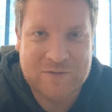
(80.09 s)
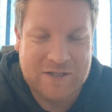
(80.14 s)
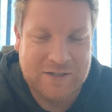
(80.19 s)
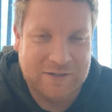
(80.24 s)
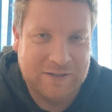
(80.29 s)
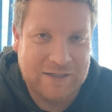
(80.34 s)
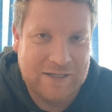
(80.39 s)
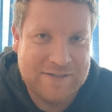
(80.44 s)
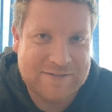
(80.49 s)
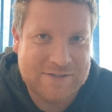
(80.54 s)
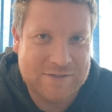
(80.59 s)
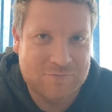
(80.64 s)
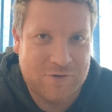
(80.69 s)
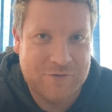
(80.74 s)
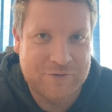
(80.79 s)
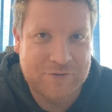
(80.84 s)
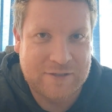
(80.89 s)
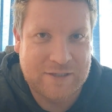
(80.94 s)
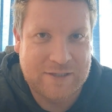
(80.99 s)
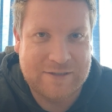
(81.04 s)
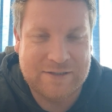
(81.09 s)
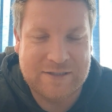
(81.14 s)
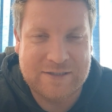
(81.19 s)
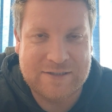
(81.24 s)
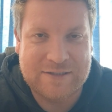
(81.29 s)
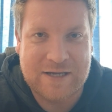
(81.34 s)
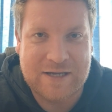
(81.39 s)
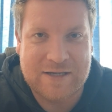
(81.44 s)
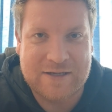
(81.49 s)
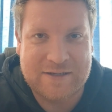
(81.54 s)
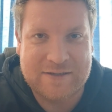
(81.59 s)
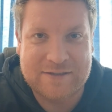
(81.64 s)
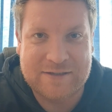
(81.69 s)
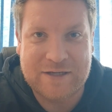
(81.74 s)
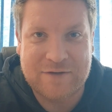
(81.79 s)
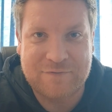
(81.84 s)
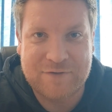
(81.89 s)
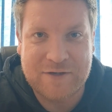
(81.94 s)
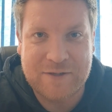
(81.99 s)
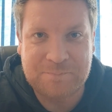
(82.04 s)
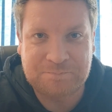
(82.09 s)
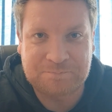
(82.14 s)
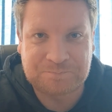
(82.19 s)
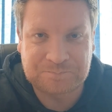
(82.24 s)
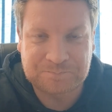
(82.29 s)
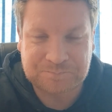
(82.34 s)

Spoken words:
later on in the evening.